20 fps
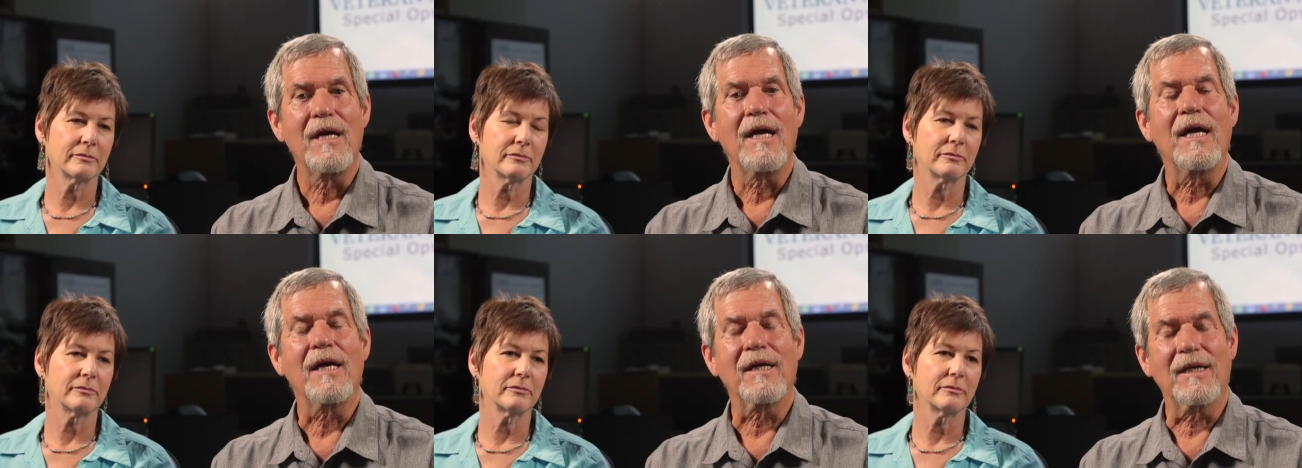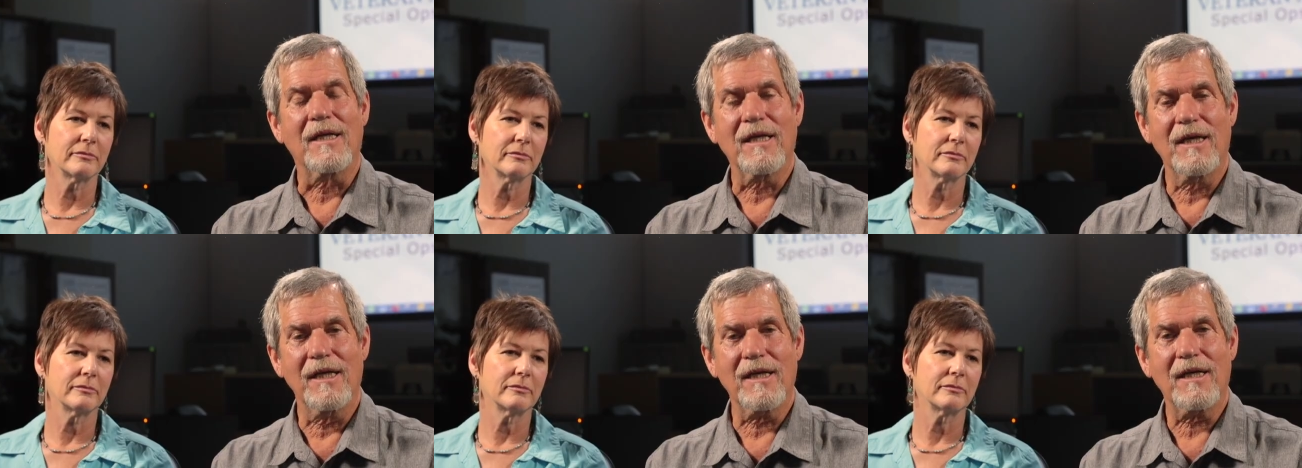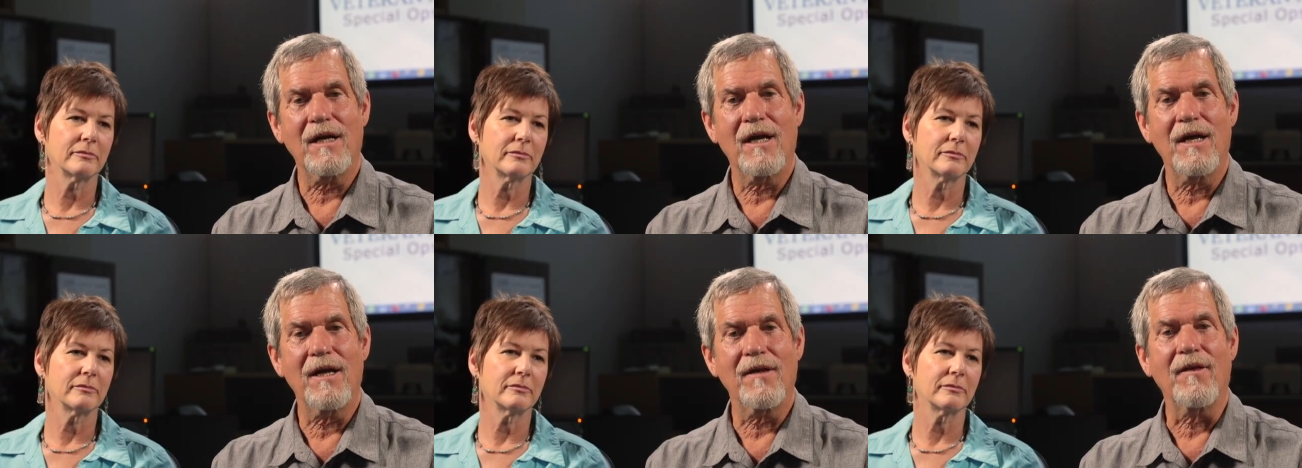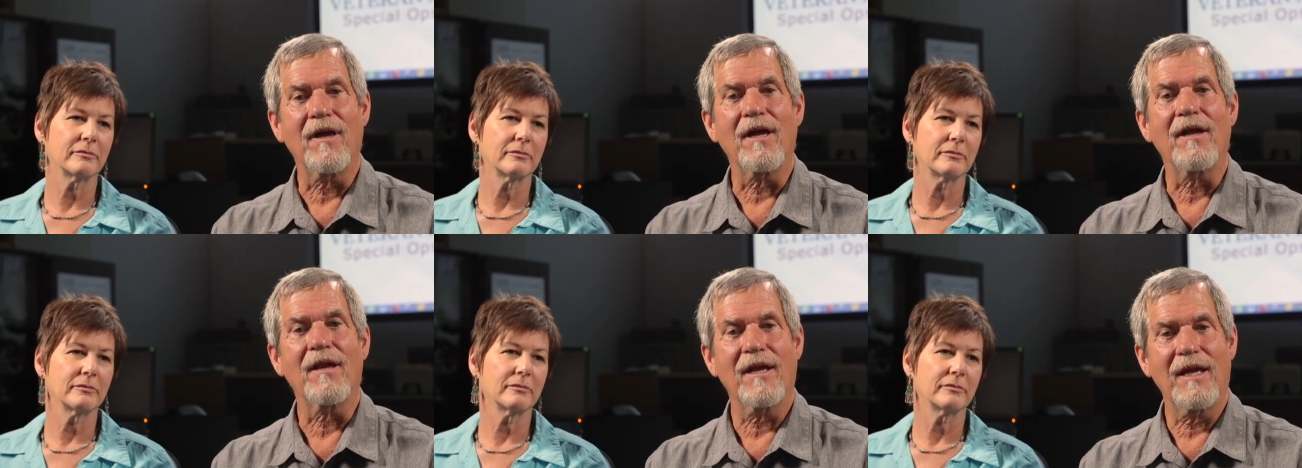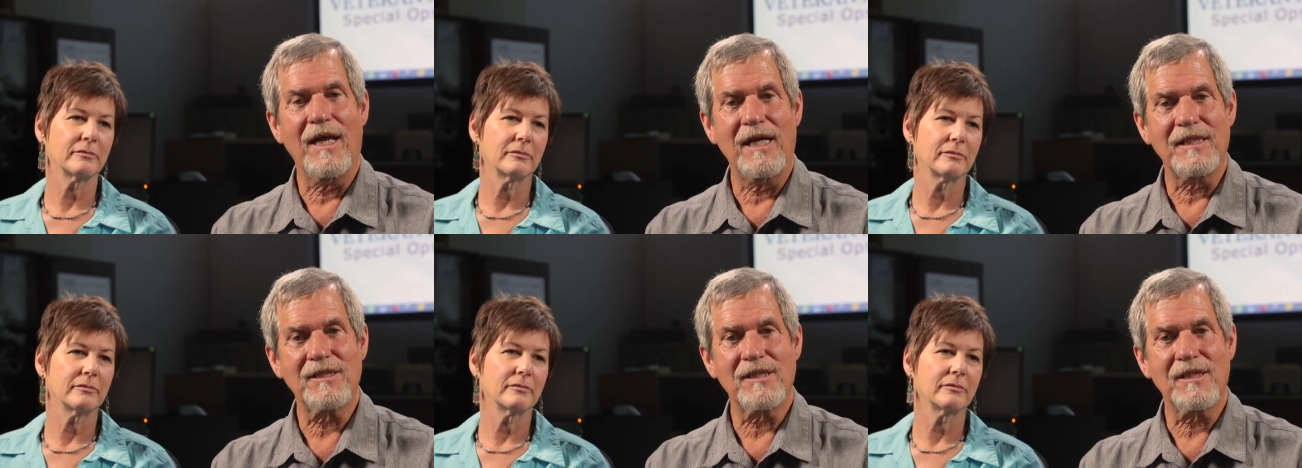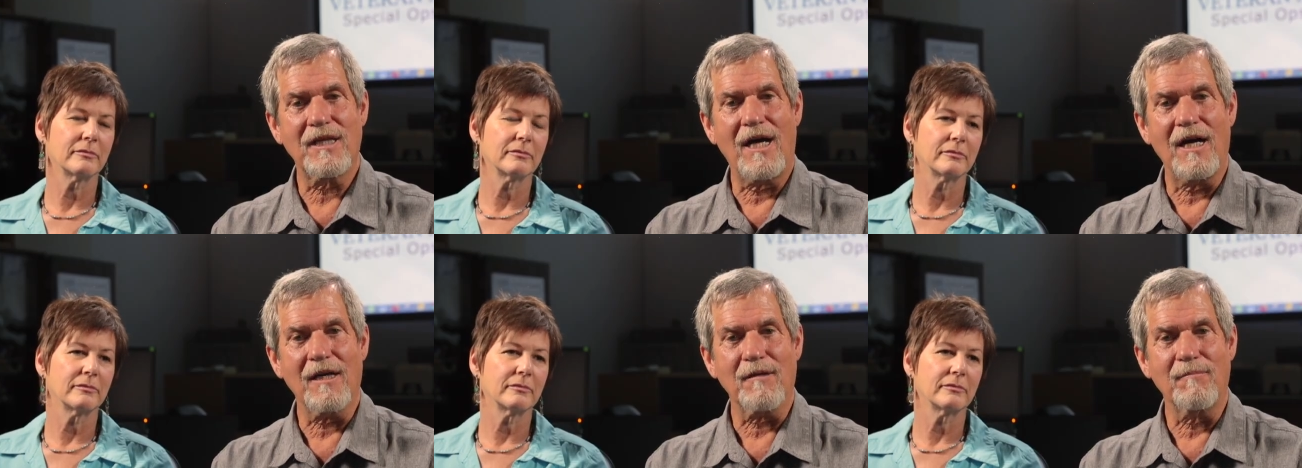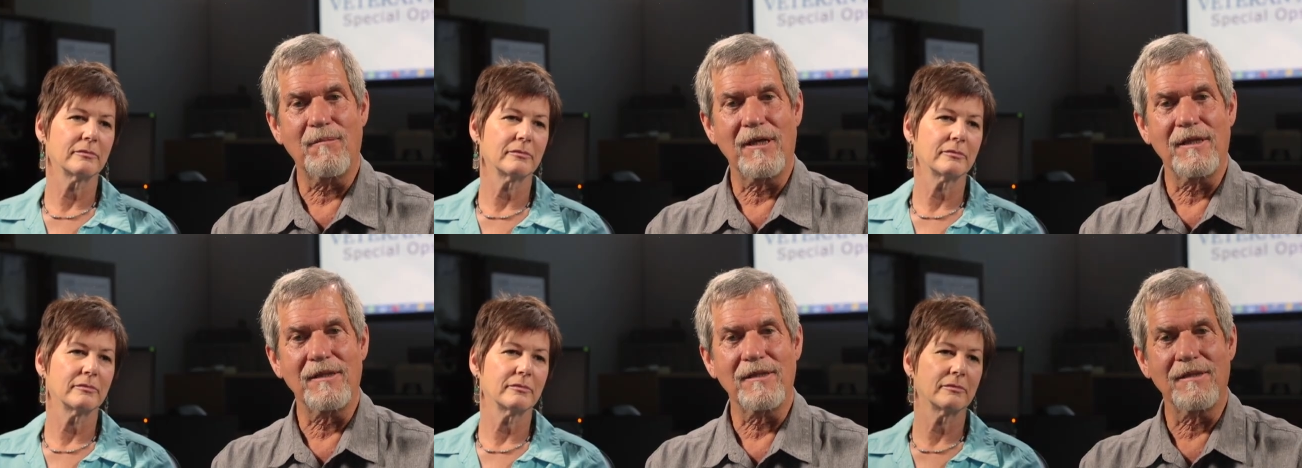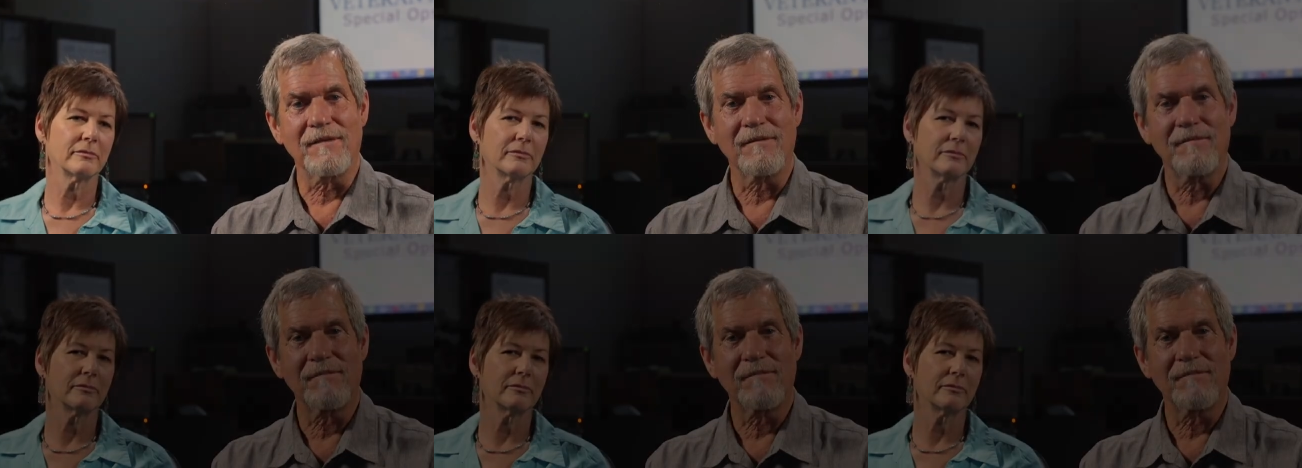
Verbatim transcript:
Speaker 1: and click on the Let's Talk button.